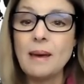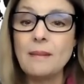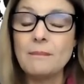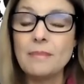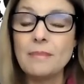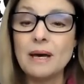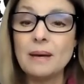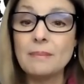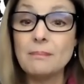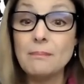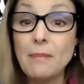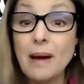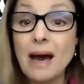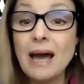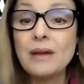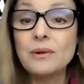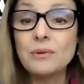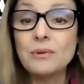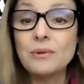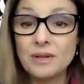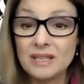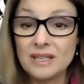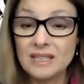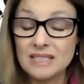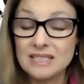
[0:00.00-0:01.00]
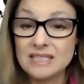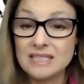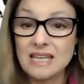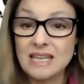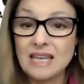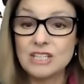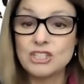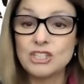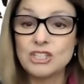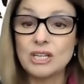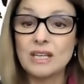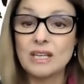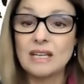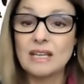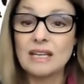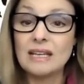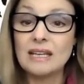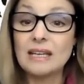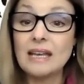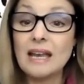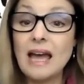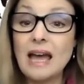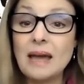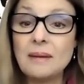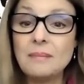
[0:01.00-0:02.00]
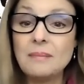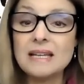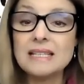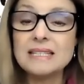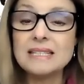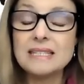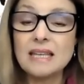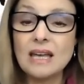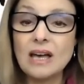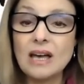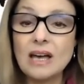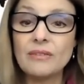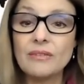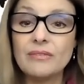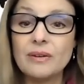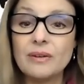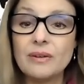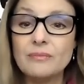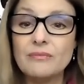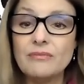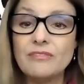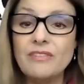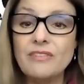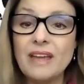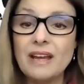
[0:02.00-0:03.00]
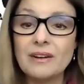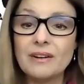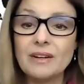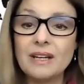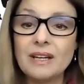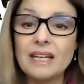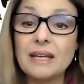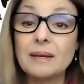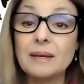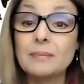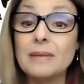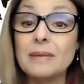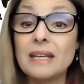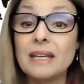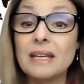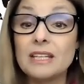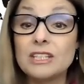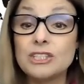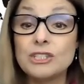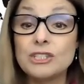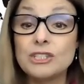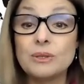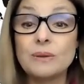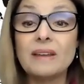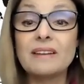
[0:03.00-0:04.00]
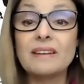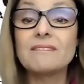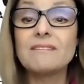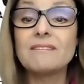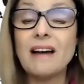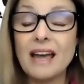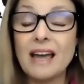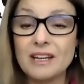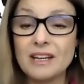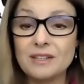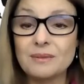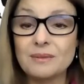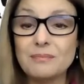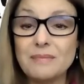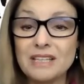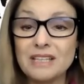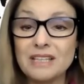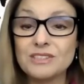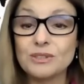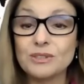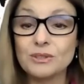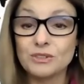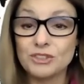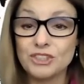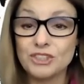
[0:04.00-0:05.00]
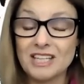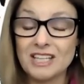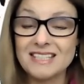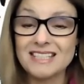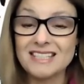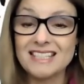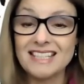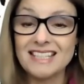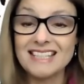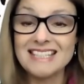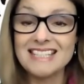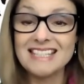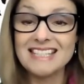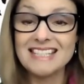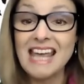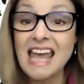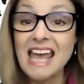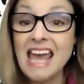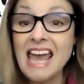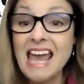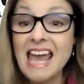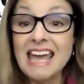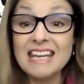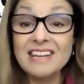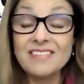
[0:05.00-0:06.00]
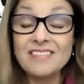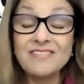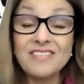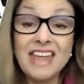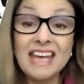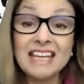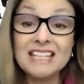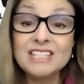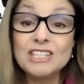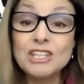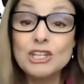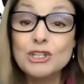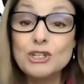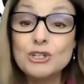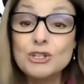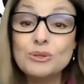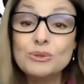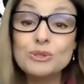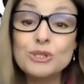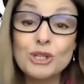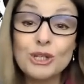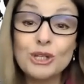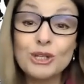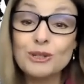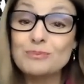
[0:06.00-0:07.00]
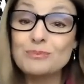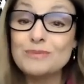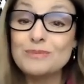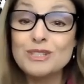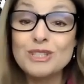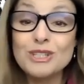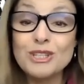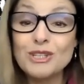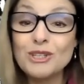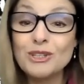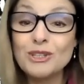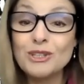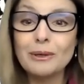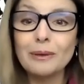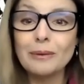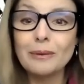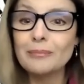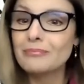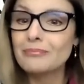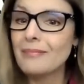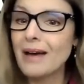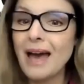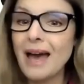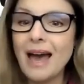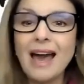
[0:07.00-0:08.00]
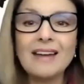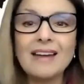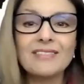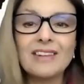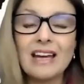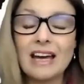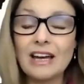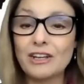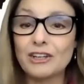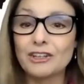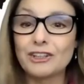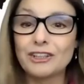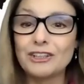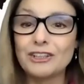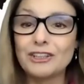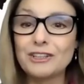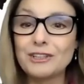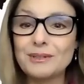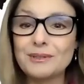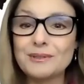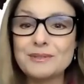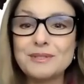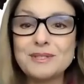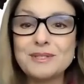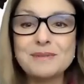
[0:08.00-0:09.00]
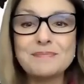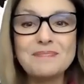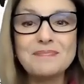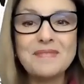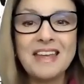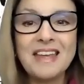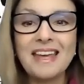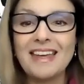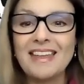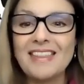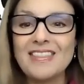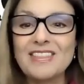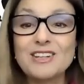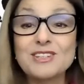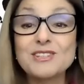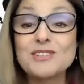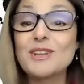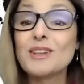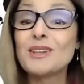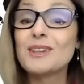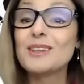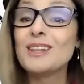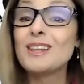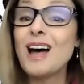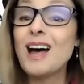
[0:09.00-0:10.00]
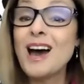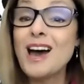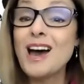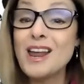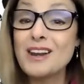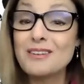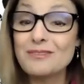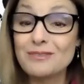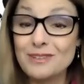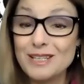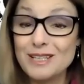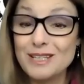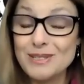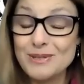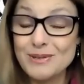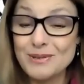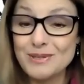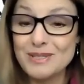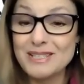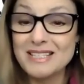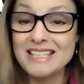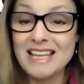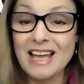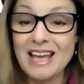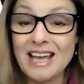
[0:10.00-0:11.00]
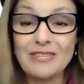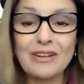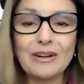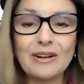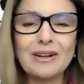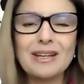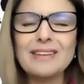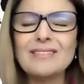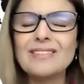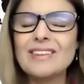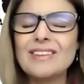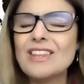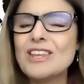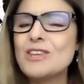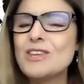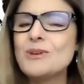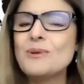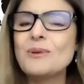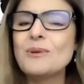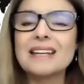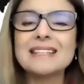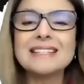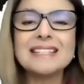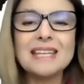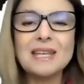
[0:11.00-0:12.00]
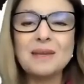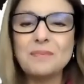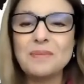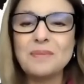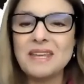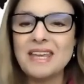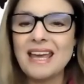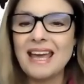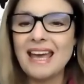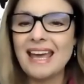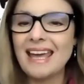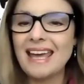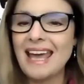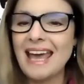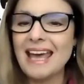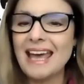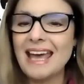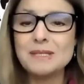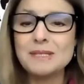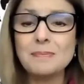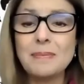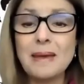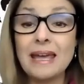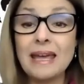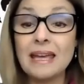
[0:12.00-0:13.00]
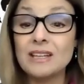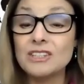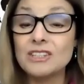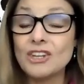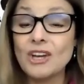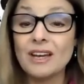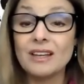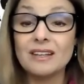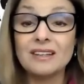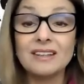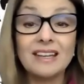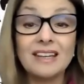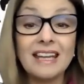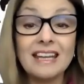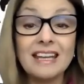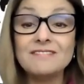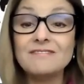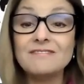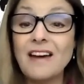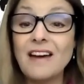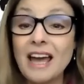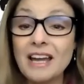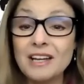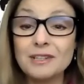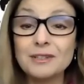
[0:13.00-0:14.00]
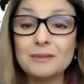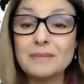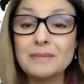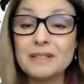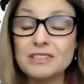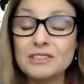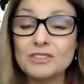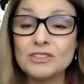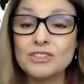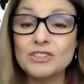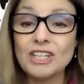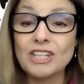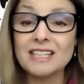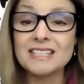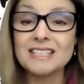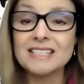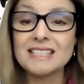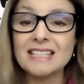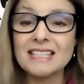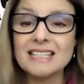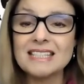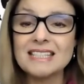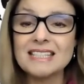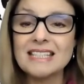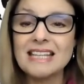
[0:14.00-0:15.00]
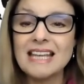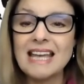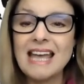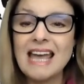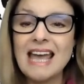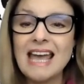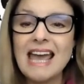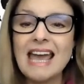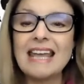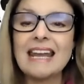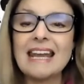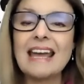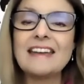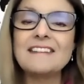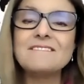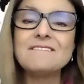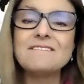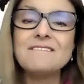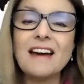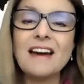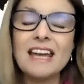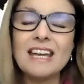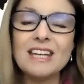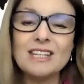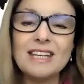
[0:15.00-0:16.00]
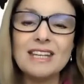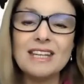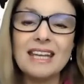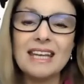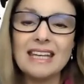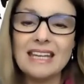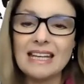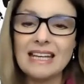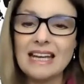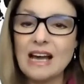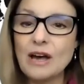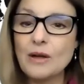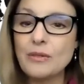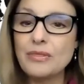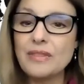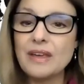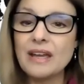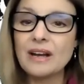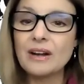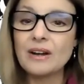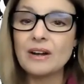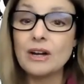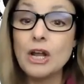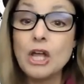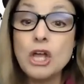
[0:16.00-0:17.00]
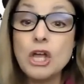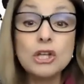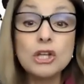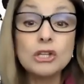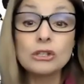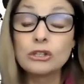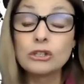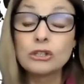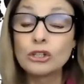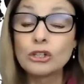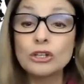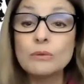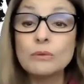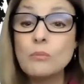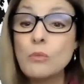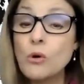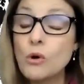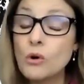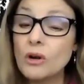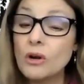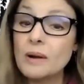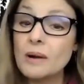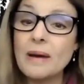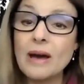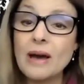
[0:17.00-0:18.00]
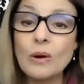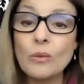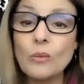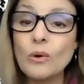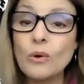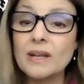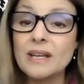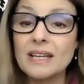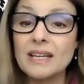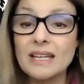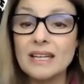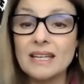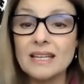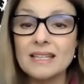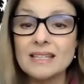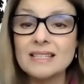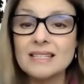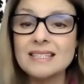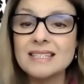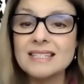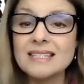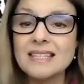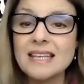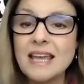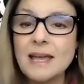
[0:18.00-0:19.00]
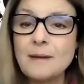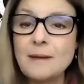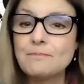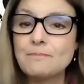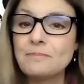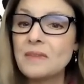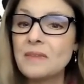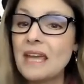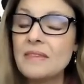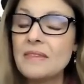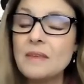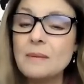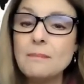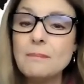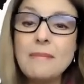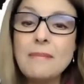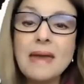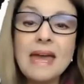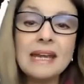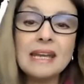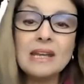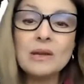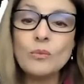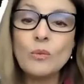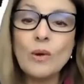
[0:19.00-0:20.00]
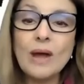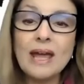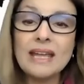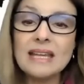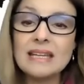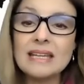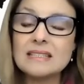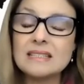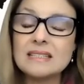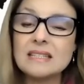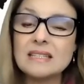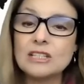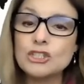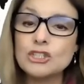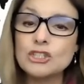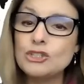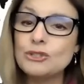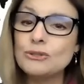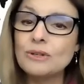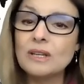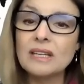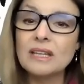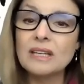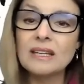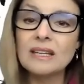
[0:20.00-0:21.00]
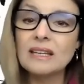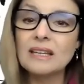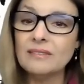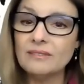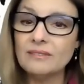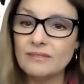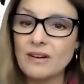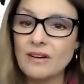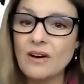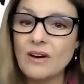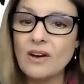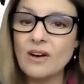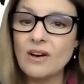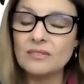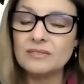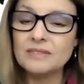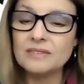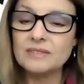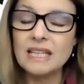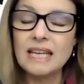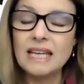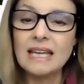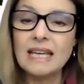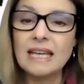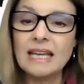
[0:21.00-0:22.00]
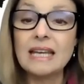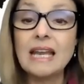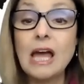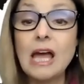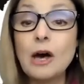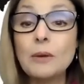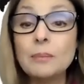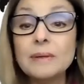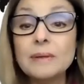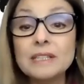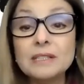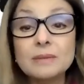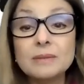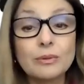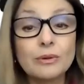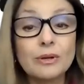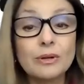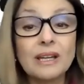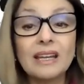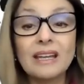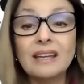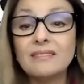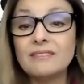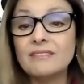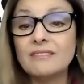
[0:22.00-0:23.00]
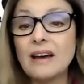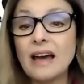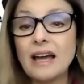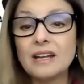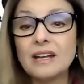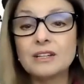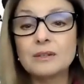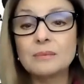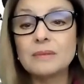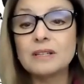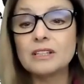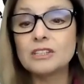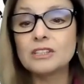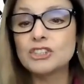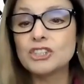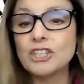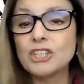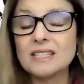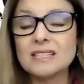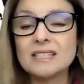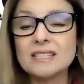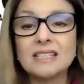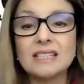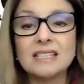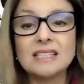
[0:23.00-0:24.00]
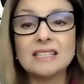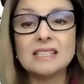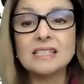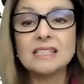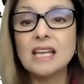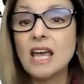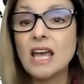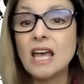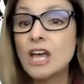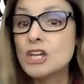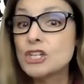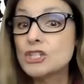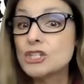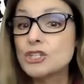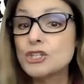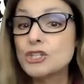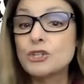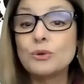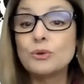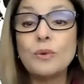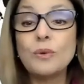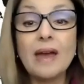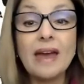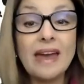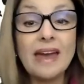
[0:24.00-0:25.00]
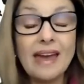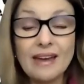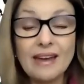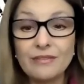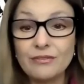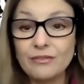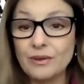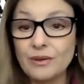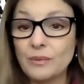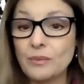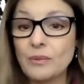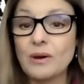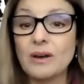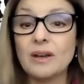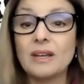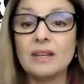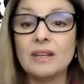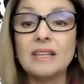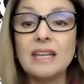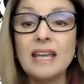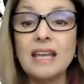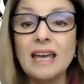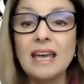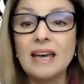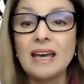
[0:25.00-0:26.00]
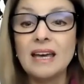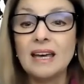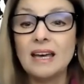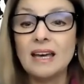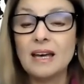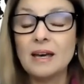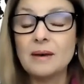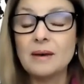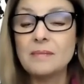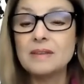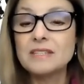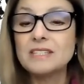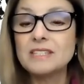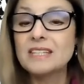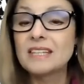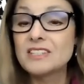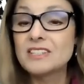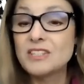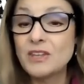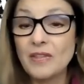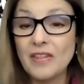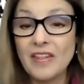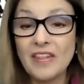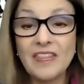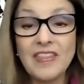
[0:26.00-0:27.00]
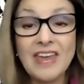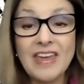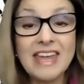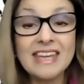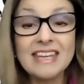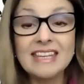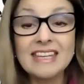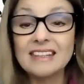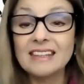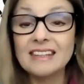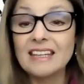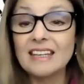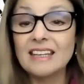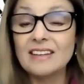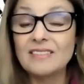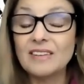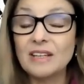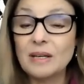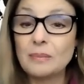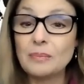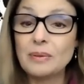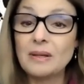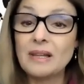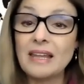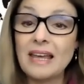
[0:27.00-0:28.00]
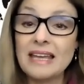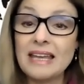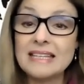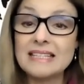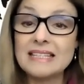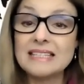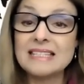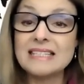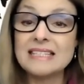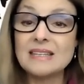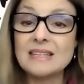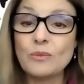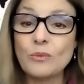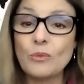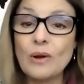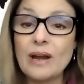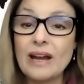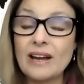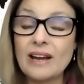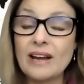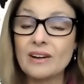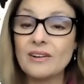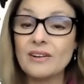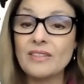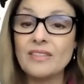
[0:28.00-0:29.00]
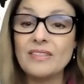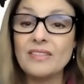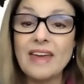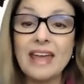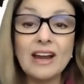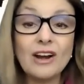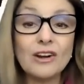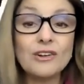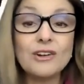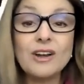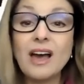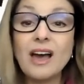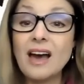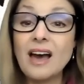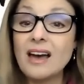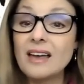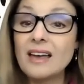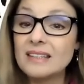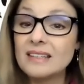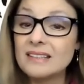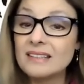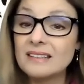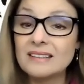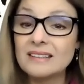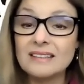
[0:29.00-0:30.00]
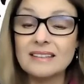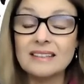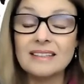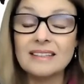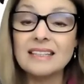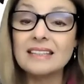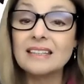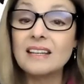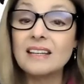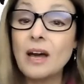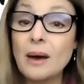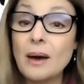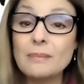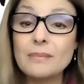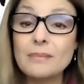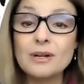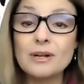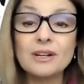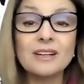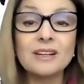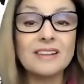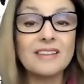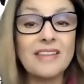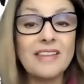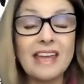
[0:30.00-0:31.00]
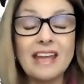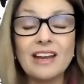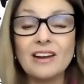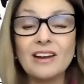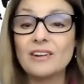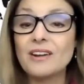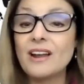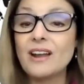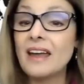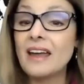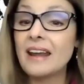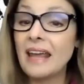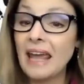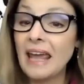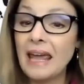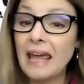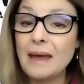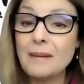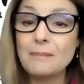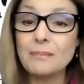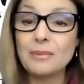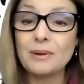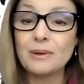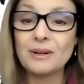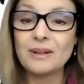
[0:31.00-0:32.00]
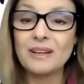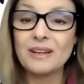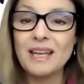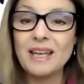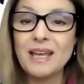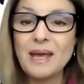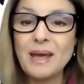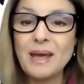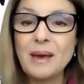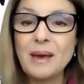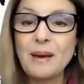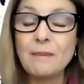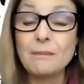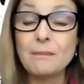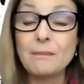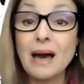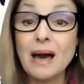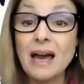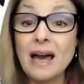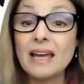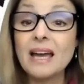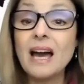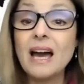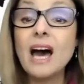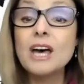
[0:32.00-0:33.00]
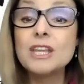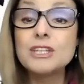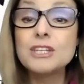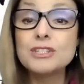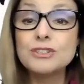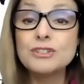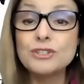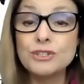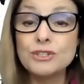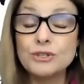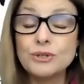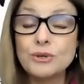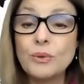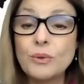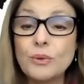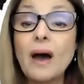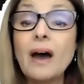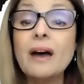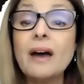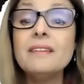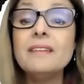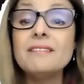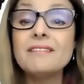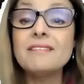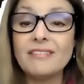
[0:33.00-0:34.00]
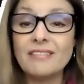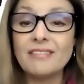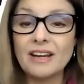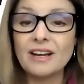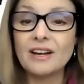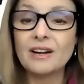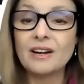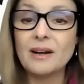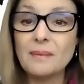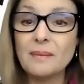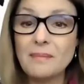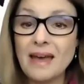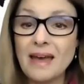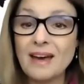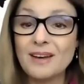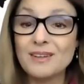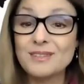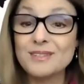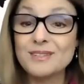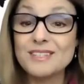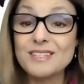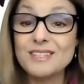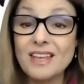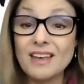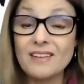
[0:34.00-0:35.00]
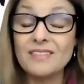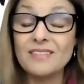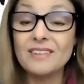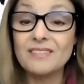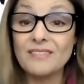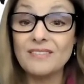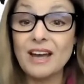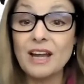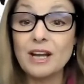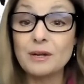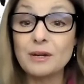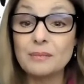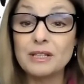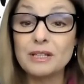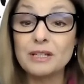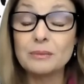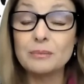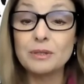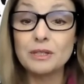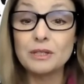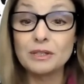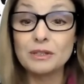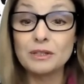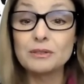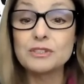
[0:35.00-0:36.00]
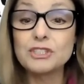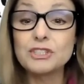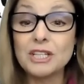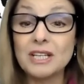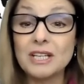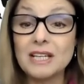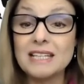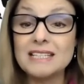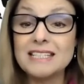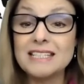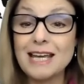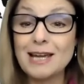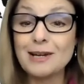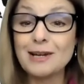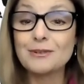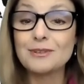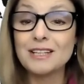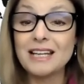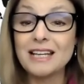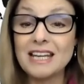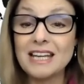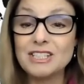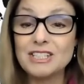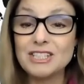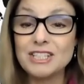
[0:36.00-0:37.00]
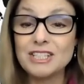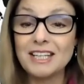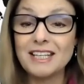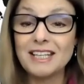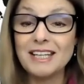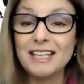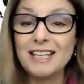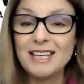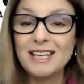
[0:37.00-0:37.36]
But my organization and I myself am very committed to environmental justice. And if that's a new term to you, I've got good news there's a lot of resources out there. Even the US EPA has a page on environmental justice. And I invite you to get out there, learn more about what it is, and the many ways that you can get involved in helping to bring environmental justice to everyone um, to, so that they can live in a place where they are not encumbered, they are not hampered by undue, unfair amounts of environmental pollution and degradation.